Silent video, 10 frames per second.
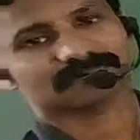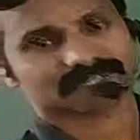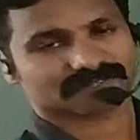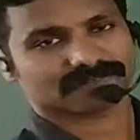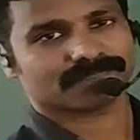
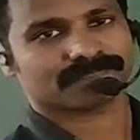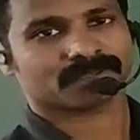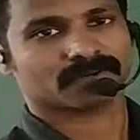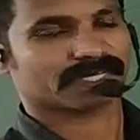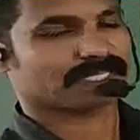speed.
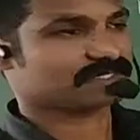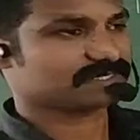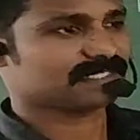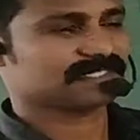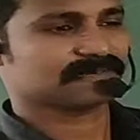Okay,
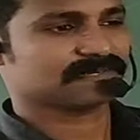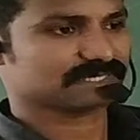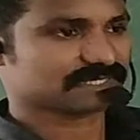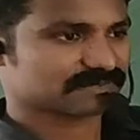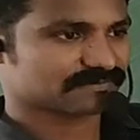instantaneous speed
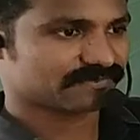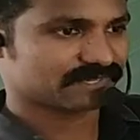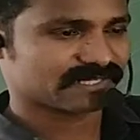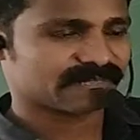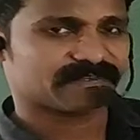it's
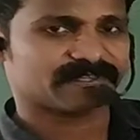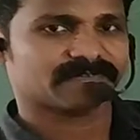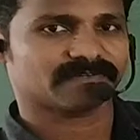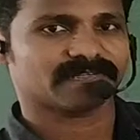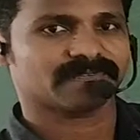
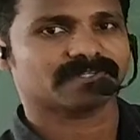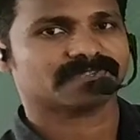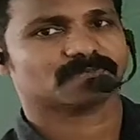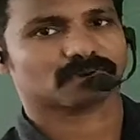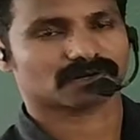very
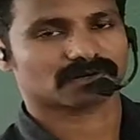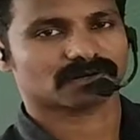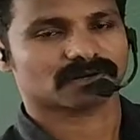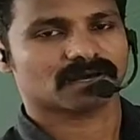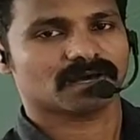
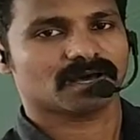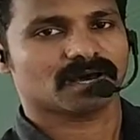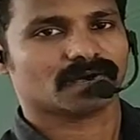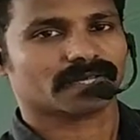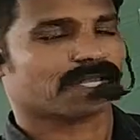small.
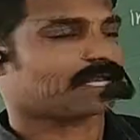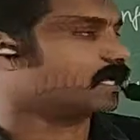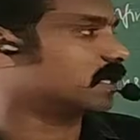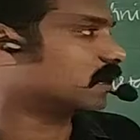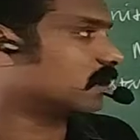Okay,
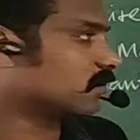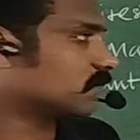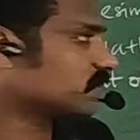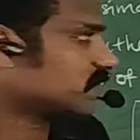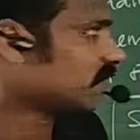
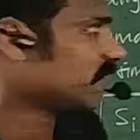say